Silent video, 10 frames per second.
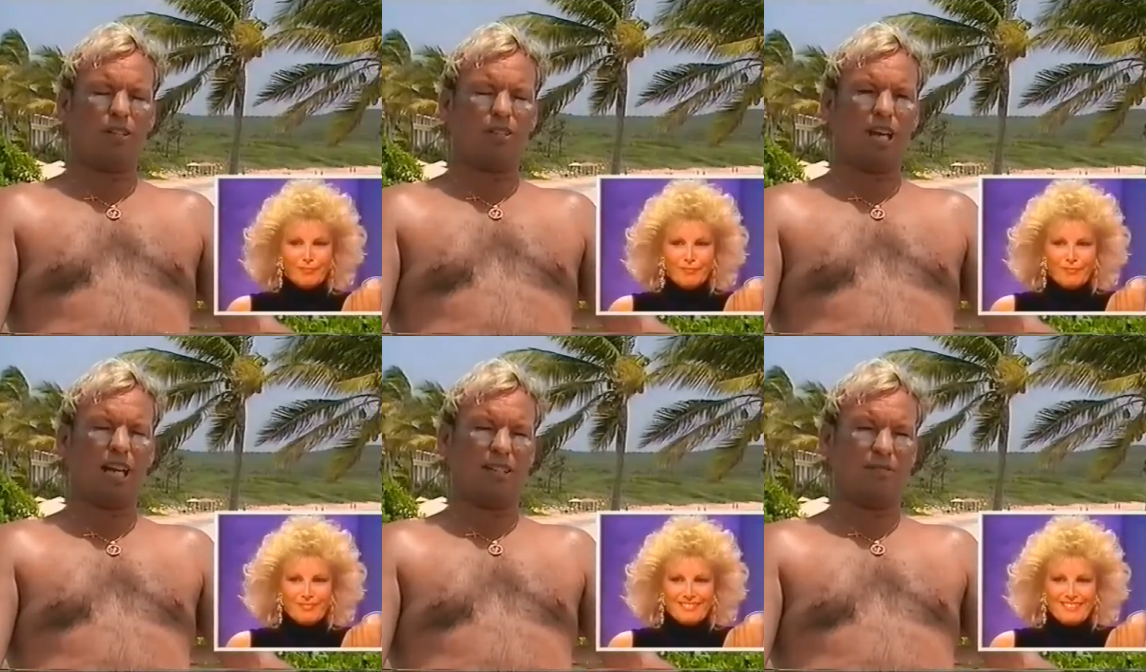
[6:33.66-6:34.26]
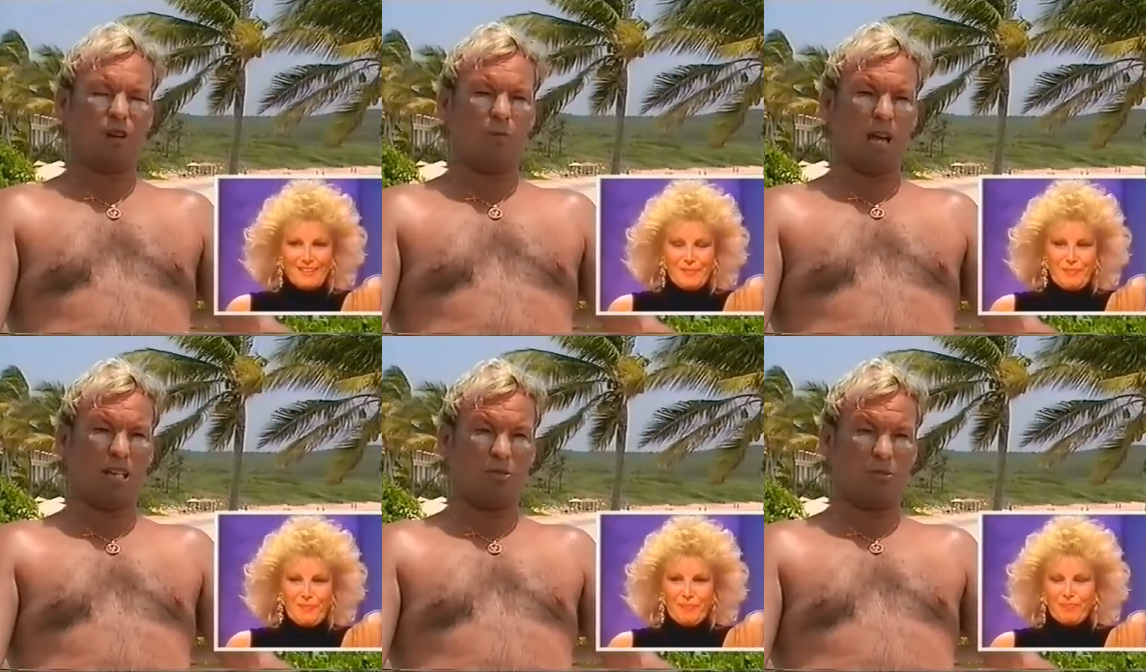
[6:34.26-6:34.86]
Speaker 1: Throughout the date,
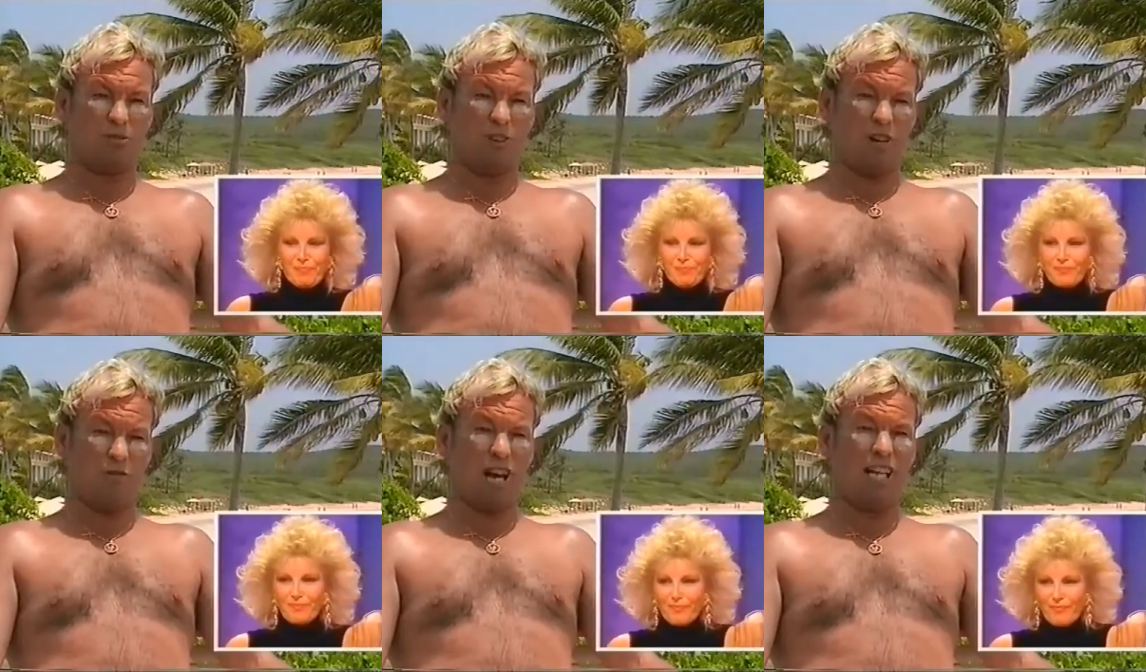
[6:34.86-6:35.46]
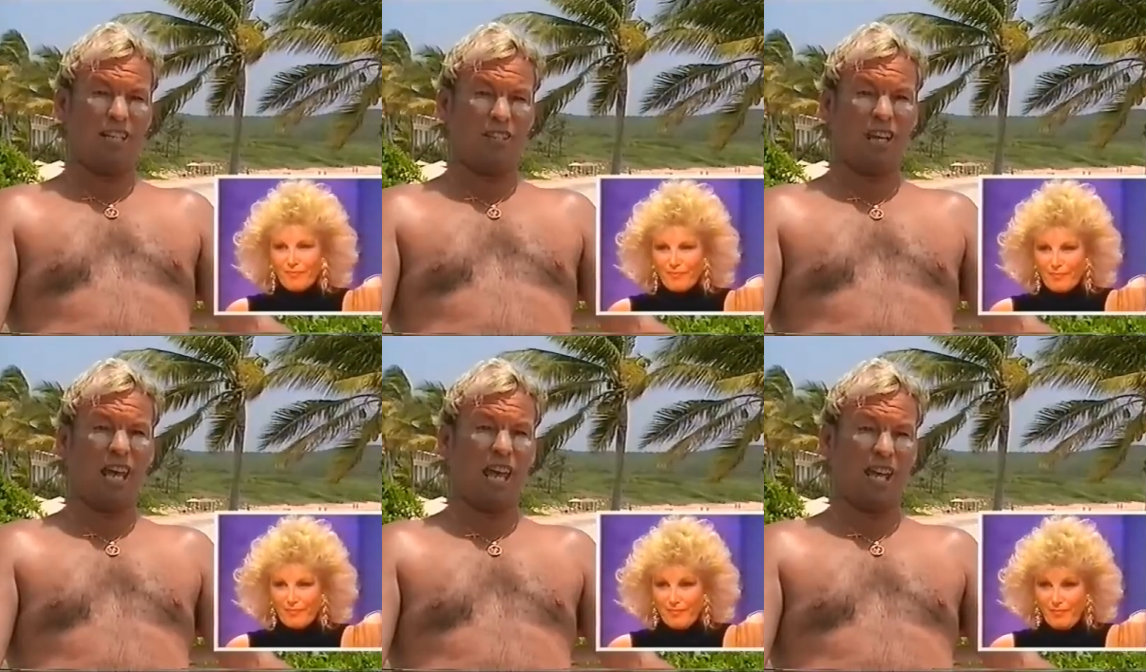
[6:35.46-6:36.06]
romance was very
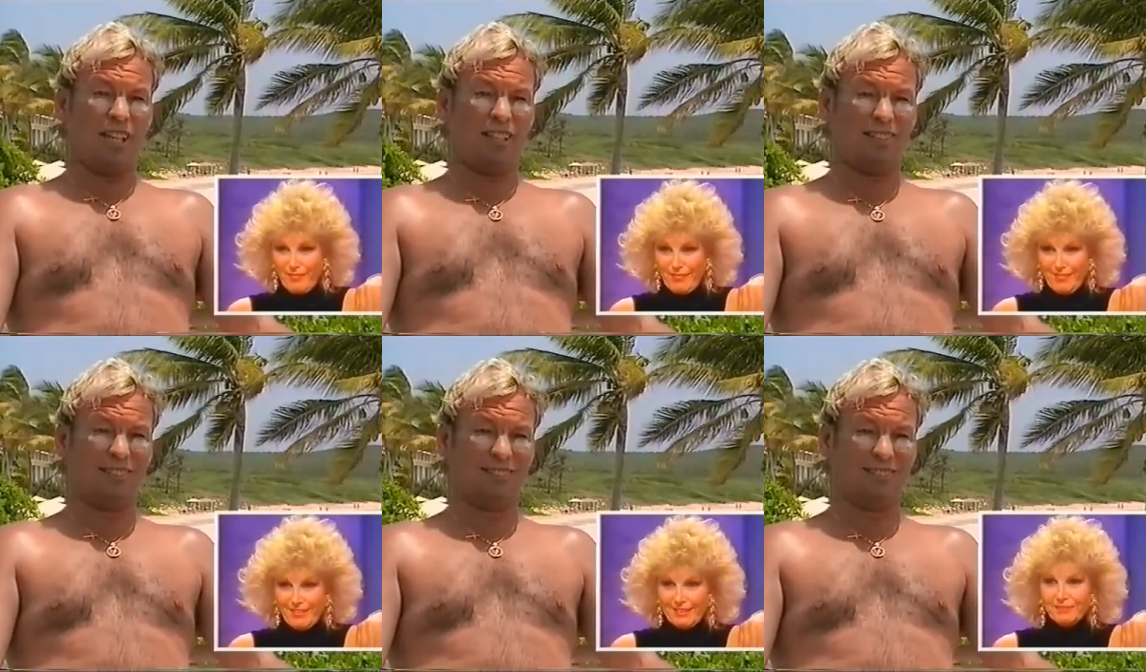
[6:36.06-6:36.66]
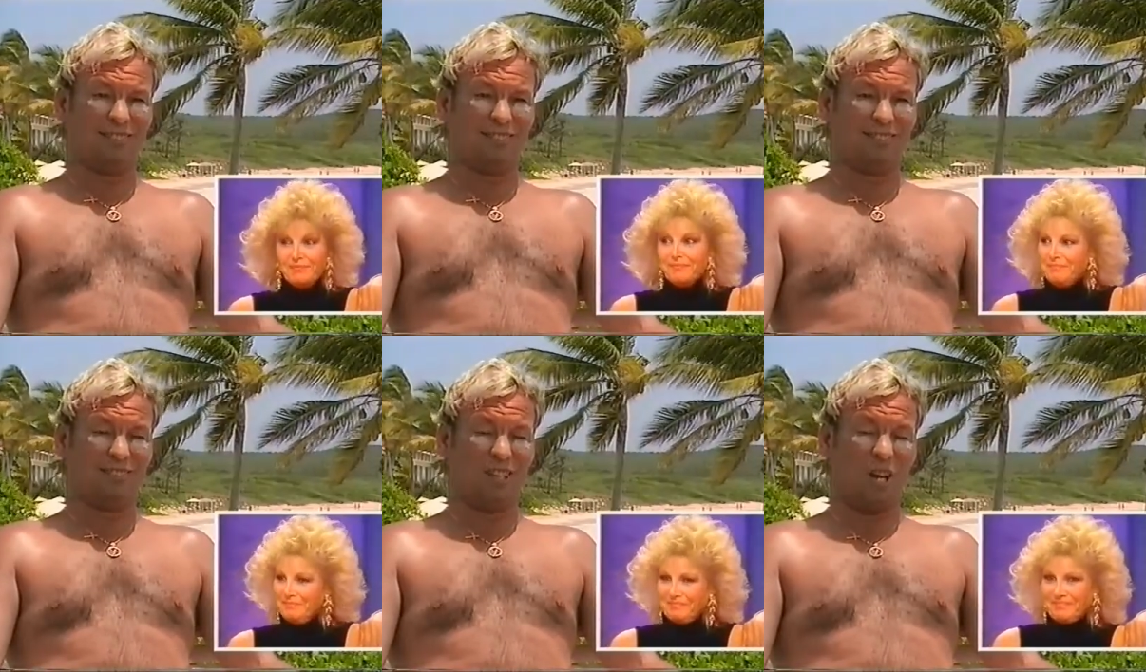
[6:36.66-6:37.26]
rarely in the air.
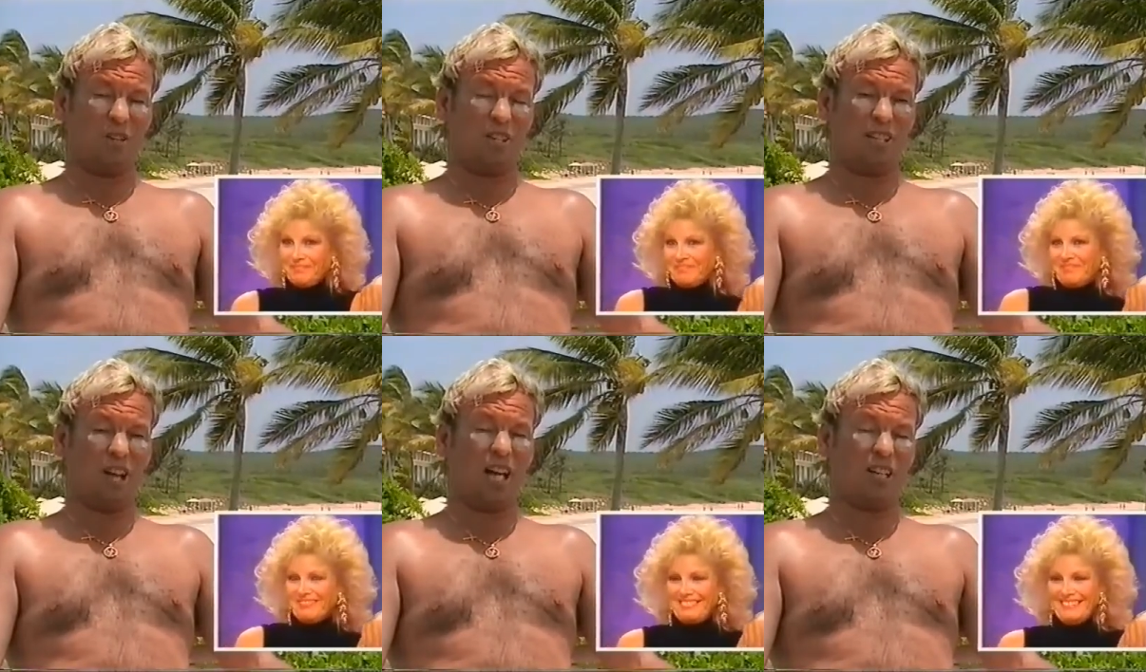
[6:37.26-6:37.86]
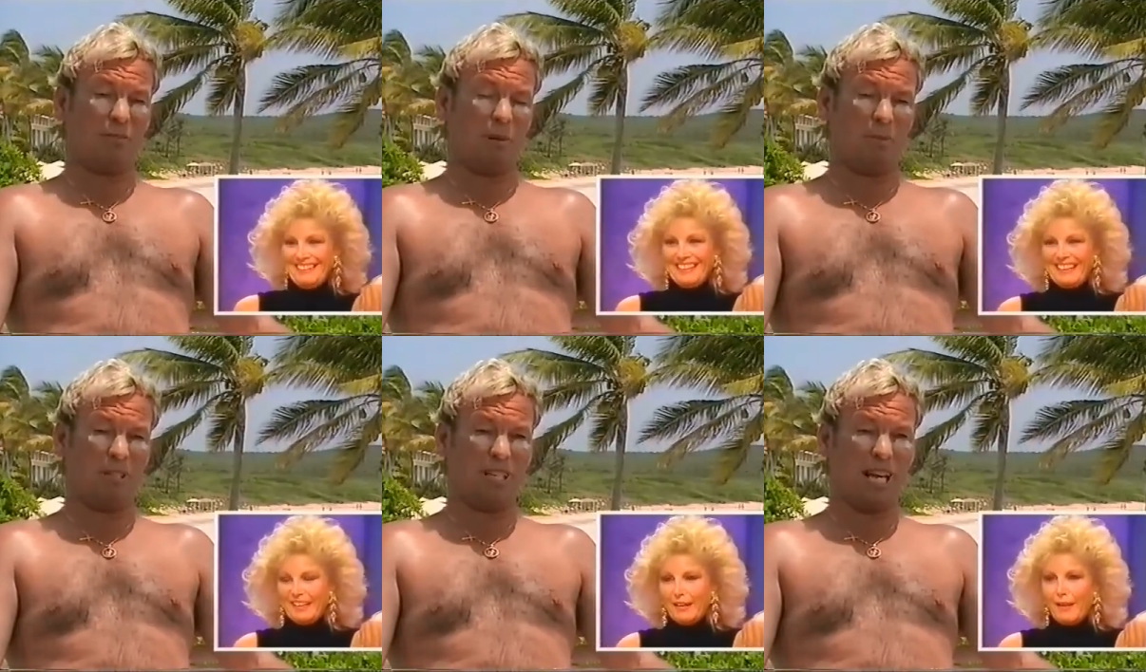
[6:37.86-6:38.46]
The only thing that I
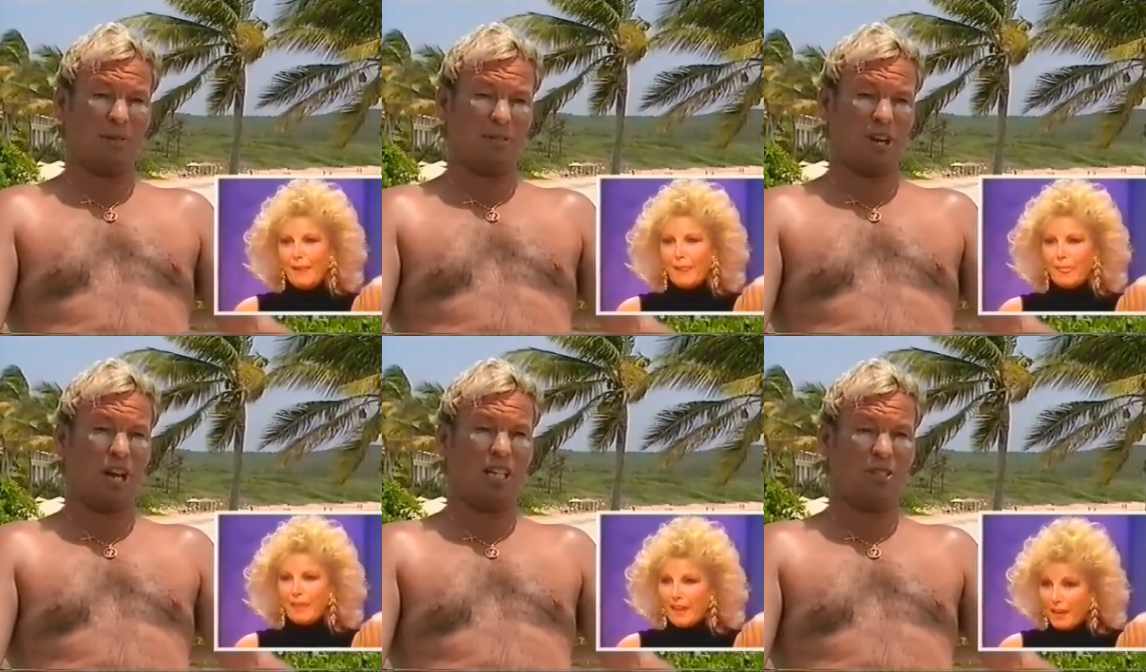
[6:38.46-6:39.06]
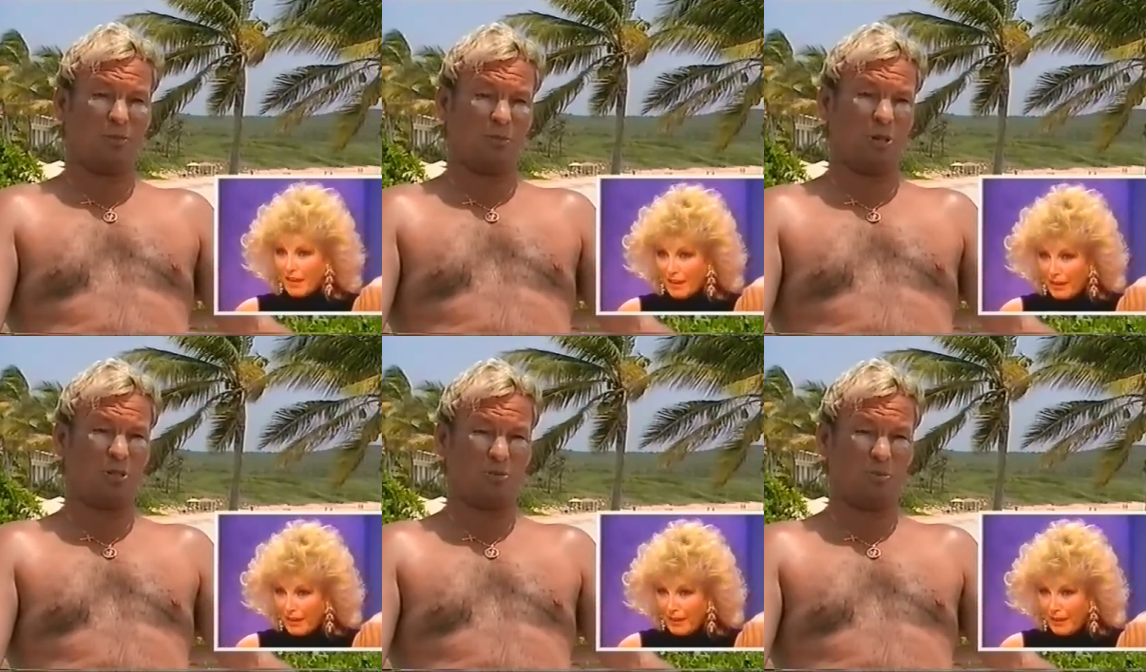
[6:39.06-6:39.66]
can remember in the air was
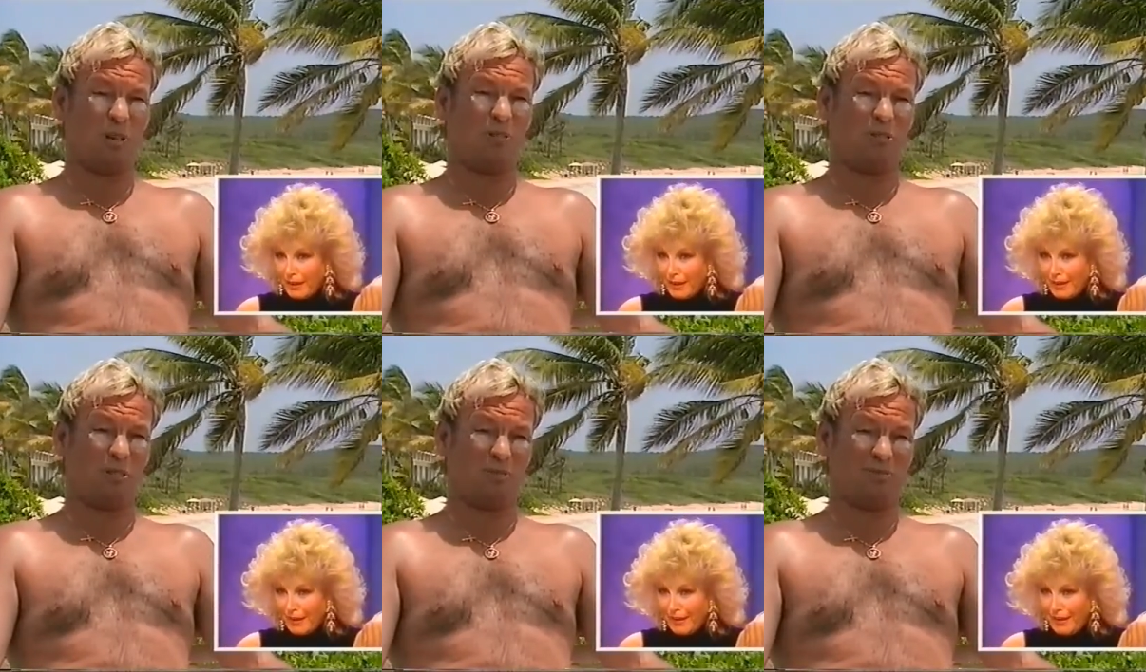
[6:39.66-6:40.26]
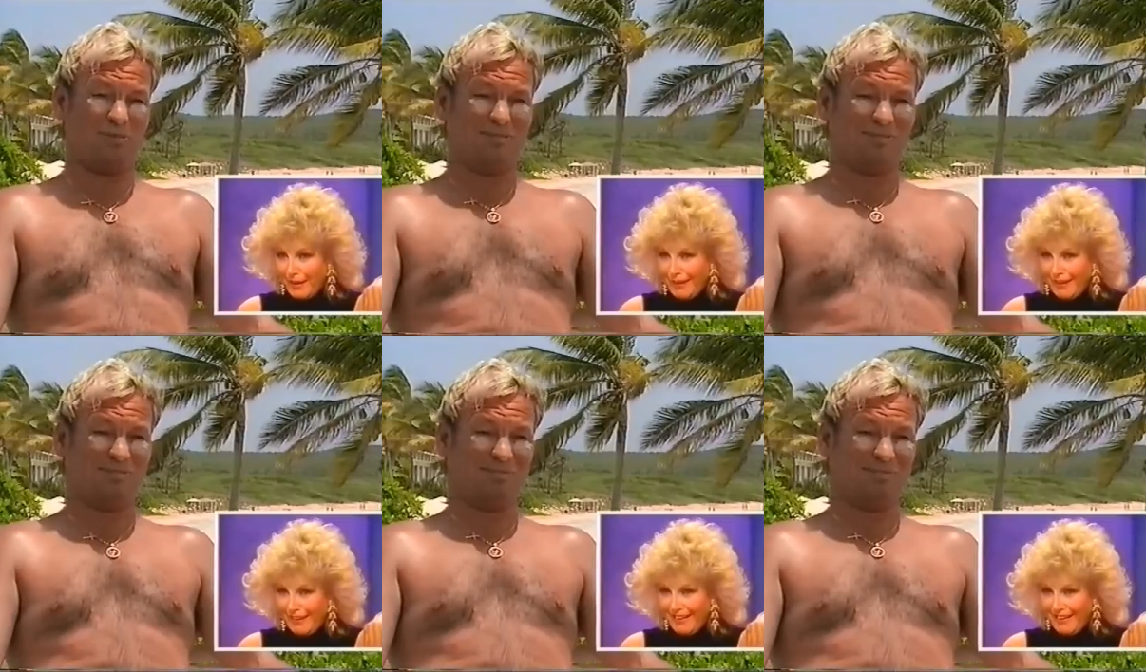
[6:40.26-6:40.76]
Eileen's obnoxious perfume.